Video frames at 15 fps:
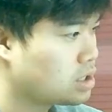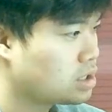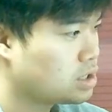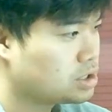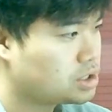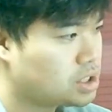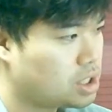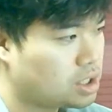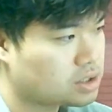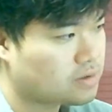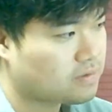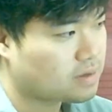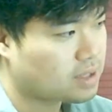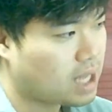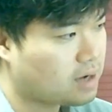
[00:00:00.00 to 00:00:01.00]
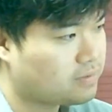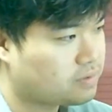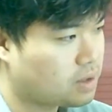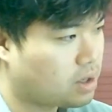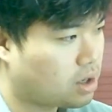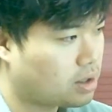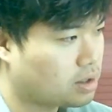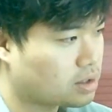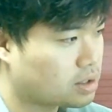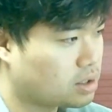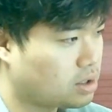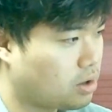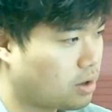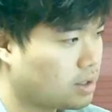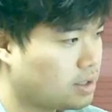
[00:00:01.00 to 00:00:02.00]
Shares of Cloudflare
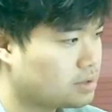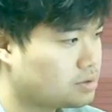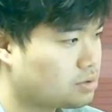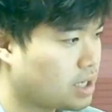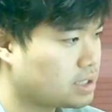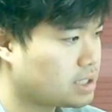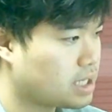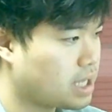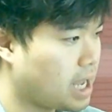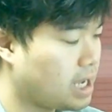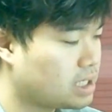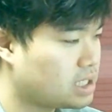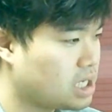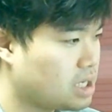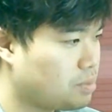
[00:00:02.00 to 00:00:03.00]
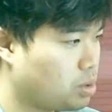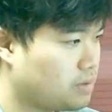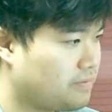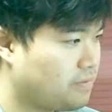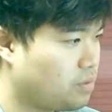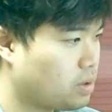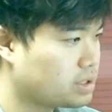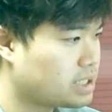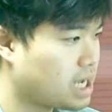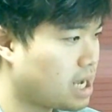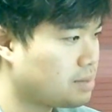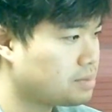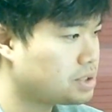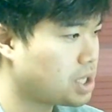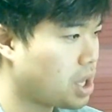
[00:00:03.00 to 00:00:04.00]
currently trade at 18.4
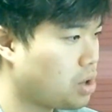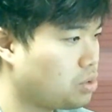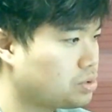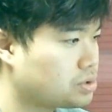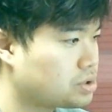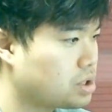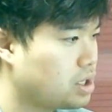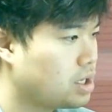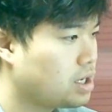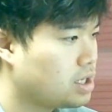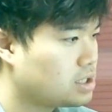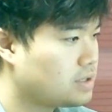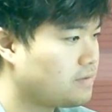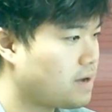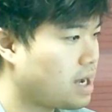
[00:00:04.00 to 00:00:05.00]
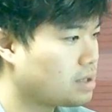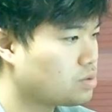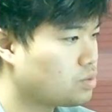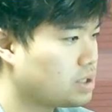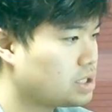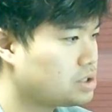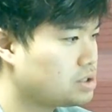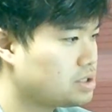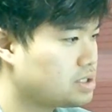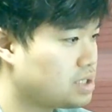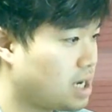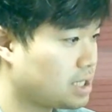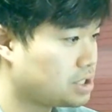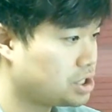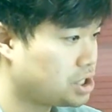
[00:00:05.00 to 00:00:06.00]
times sales. The valuation is
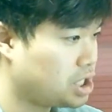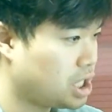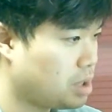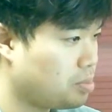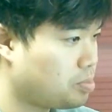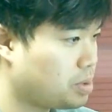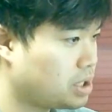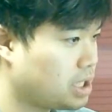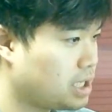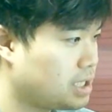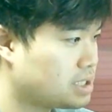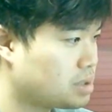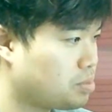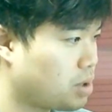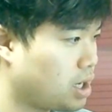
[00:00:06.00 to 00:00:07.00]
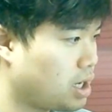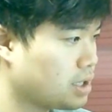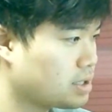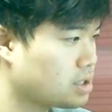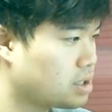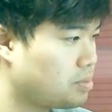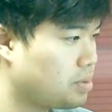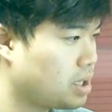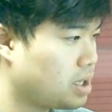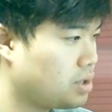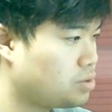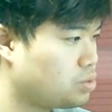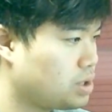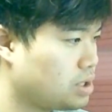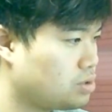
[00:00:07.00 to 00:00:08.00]
not cheap, but it is a bargain
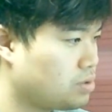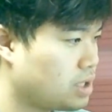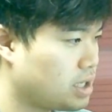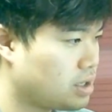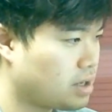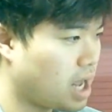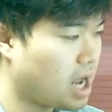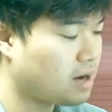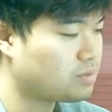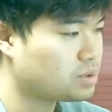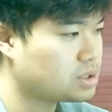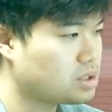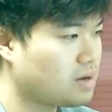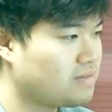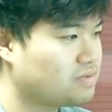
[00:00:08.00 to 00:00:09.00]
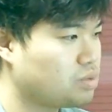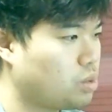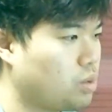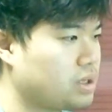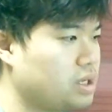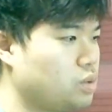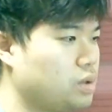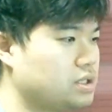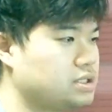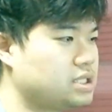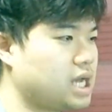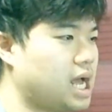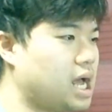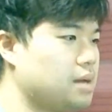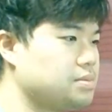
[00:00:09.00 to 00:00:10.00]
compared to the 3 year average of 41
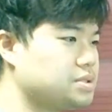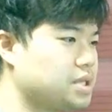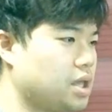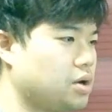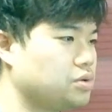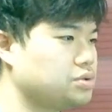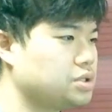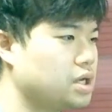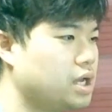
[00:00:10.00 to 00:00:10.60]
times sales.